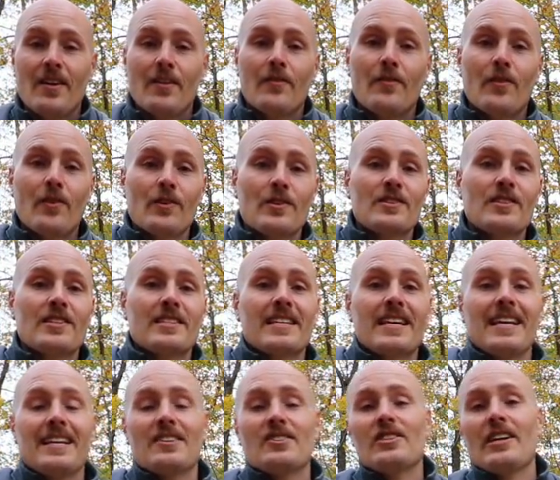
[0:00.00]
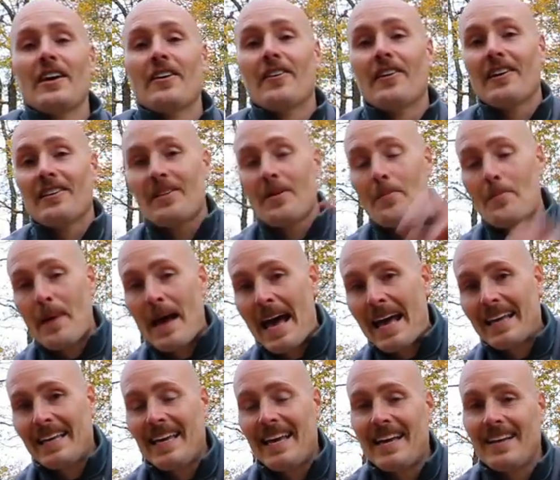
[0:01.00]
versus getting shattered on the
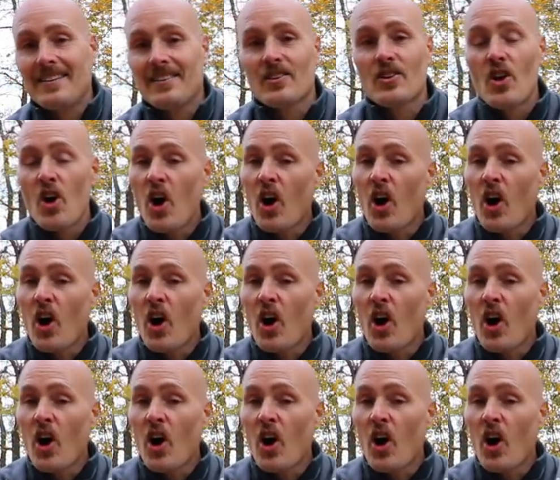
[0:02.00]
back end